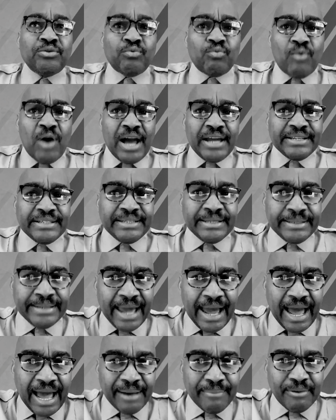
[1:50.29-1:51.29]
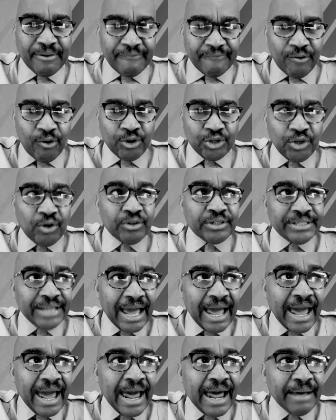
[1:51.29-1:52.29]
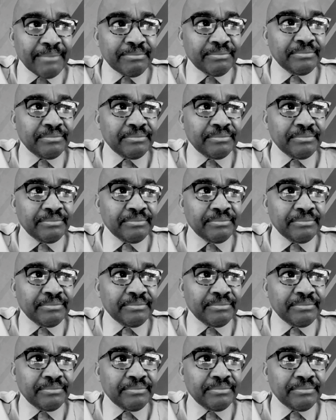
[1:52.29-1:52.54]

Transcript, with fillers: why die before your time?